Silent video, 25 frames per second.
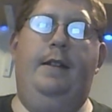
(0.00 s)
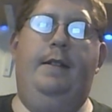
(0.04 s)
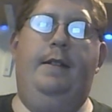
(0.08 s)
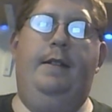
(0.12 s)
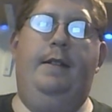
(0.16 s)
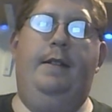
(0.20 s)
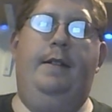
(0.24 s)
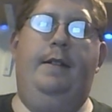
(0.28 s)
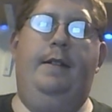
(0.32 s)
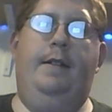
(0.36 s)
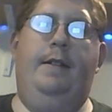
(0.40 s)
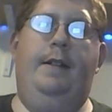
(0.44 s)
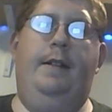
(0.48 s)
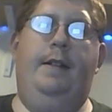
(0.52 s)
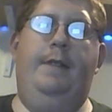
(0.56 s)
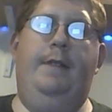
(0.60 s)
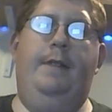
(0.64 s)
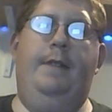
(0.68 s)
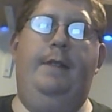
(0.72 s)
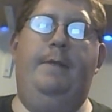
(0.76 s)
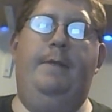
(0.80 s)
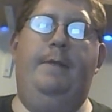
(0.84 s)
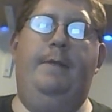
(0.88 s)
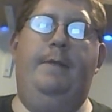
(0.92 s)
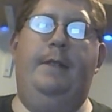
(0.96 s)
again for
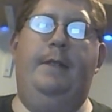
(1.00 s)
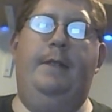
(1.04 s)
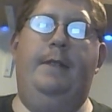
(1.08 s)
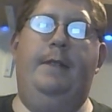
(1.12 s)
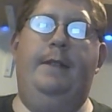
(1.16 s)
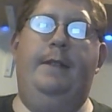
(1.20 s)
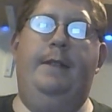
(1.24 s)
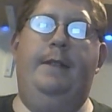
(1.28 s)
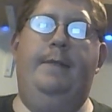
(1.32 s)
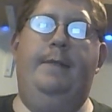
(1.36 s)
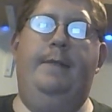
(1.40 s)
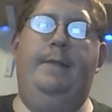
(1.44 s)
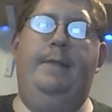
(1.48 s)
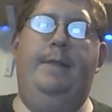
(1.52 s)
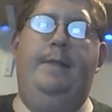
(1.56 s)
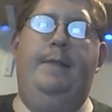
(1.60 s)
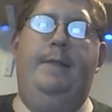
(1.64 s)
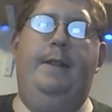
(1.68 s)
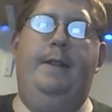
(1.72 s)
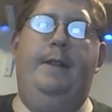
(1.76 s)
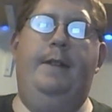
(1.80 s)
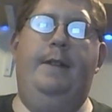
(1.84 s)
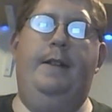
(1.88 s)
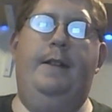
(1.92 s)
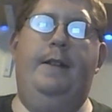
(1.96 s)
watching. Have a nice
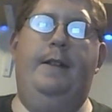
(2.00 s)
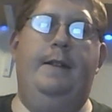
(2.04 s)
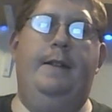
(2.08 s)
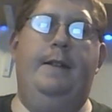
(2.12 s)
day.